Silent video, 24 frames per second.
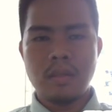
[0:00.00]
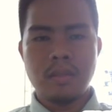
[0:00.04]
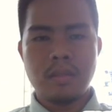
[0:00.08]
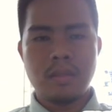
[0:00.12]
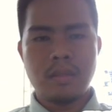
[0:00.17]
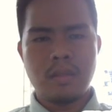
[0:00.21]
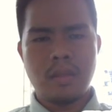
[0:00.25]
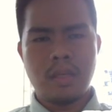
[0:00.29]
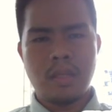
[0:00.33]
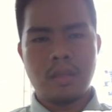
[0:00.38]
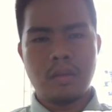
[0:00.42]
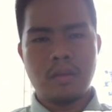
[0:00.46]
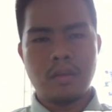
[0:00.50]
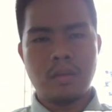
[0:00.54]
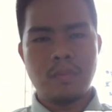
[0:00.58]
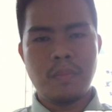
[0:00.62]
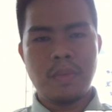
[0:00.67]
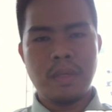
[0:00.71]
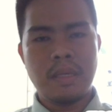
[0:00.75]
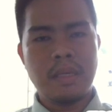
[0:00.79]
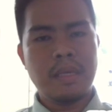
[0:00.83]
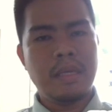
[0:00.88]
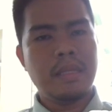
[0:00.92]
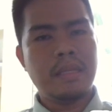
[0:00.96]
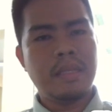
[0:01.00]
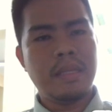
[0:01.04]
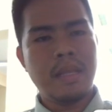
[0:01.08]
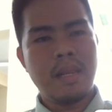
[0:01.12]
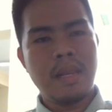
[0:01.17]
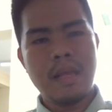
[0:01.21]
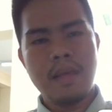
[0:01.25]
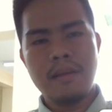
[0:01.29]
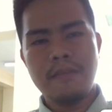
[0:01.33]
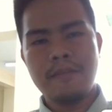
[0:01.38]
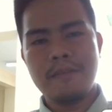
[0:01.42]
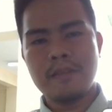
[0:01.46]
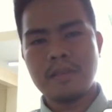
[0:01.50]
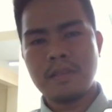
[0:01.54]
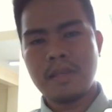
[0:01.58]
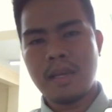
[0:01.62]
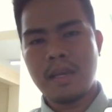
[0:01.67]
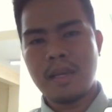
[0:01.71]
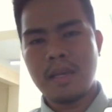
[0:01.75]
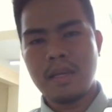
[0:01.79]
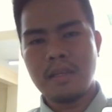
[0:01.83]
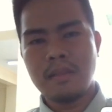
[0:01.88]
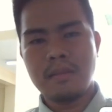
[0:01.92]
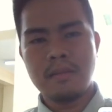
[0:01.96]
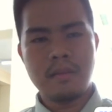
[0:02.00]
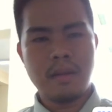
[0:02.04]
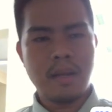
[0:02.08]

So it could be in the left side,